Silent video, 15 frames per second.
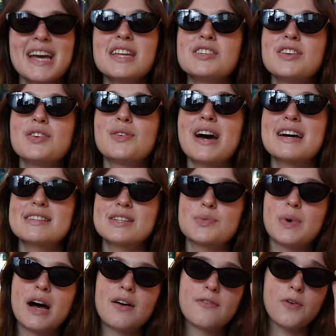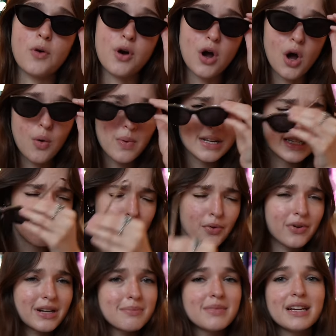and to you guys as well for always
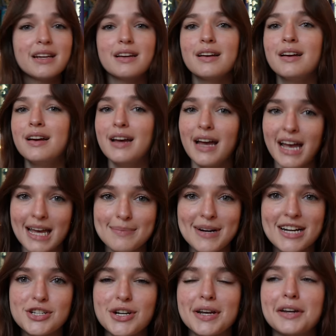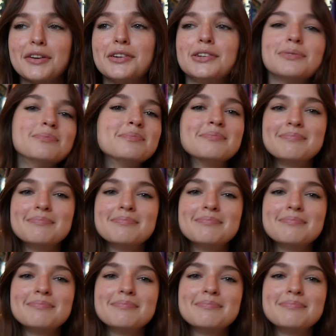supporting me and my channel.